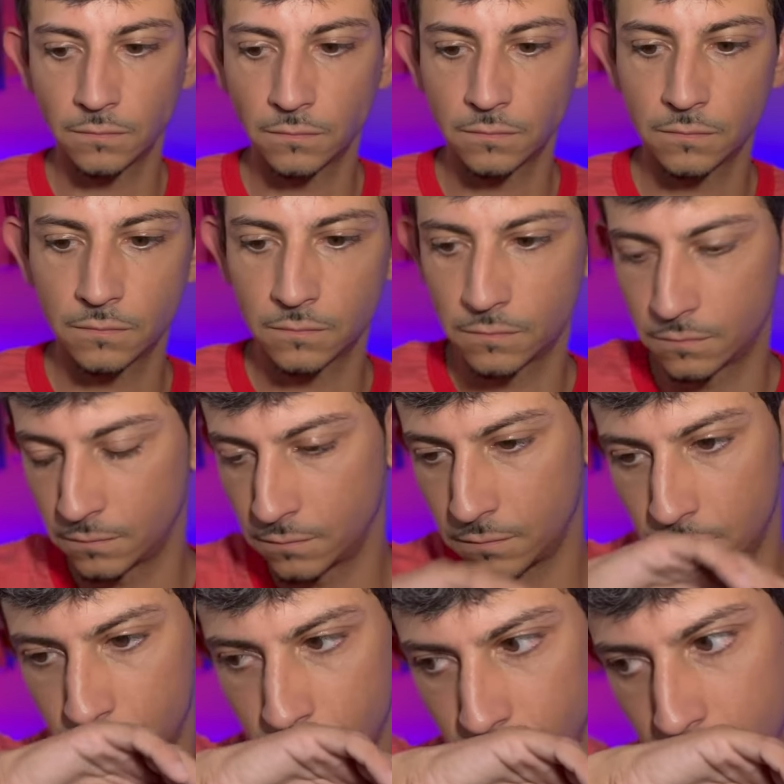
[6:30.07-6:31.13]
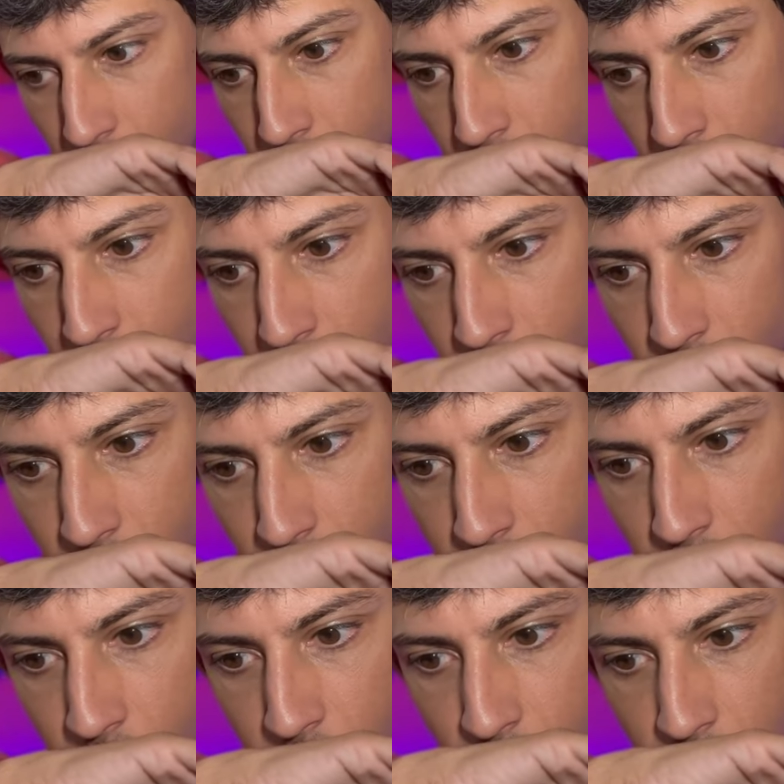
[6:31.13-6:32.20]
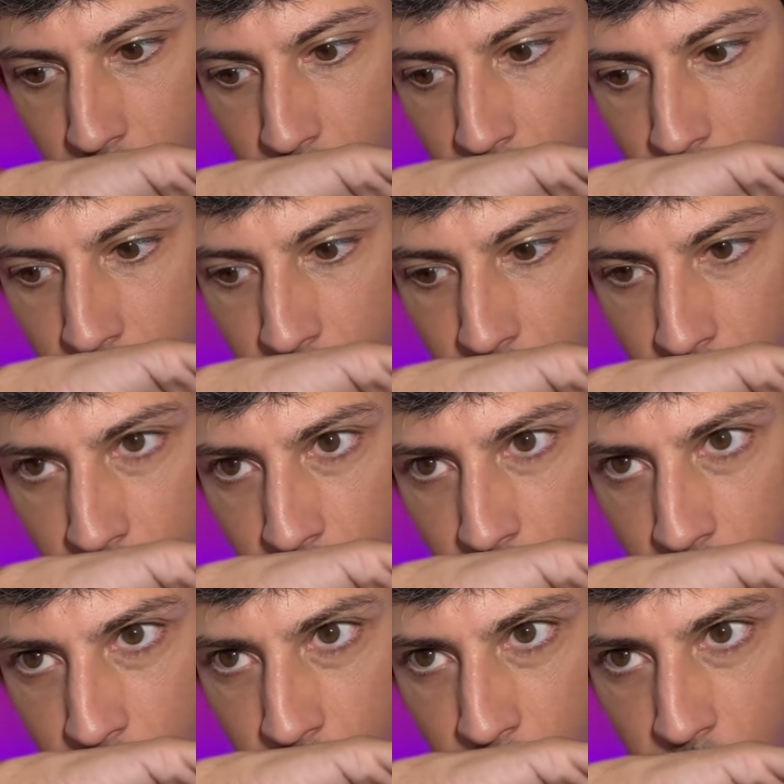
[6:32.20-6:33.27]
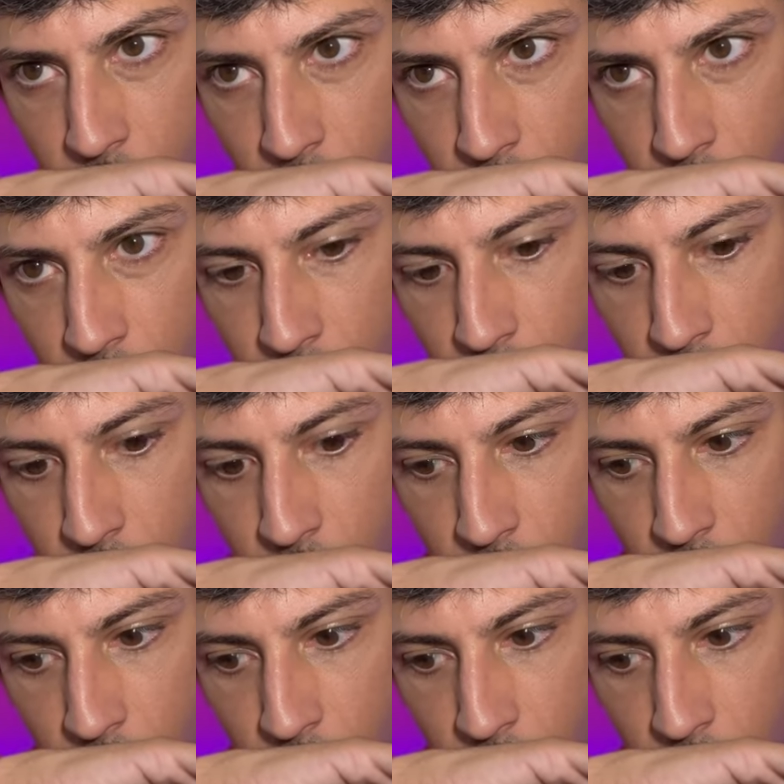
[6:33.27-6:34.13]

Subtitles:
Nothing is said.